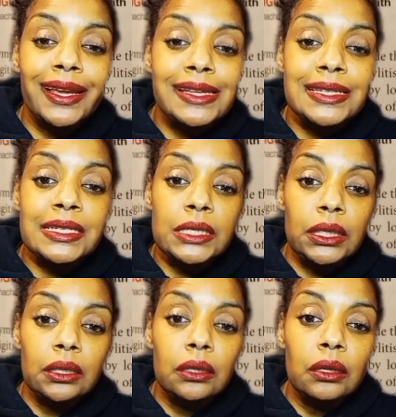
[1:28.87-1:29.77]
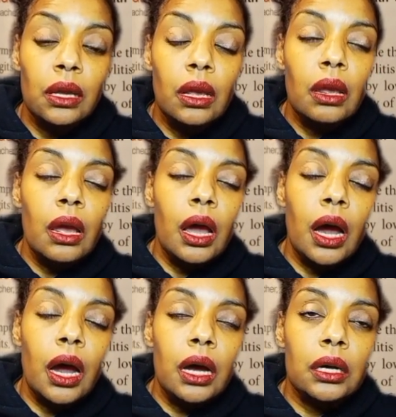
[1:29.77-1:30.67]
SC,
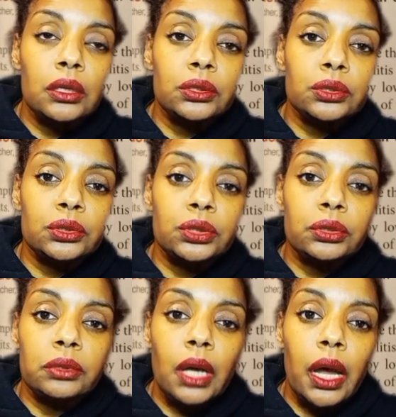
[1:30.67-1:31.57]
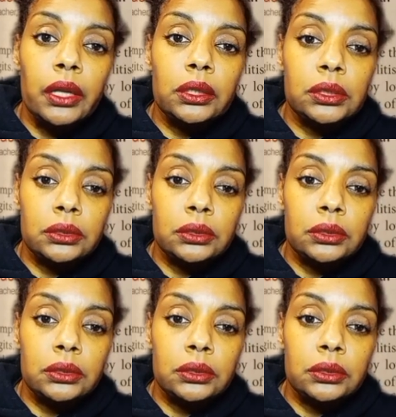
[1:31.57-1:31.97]
do not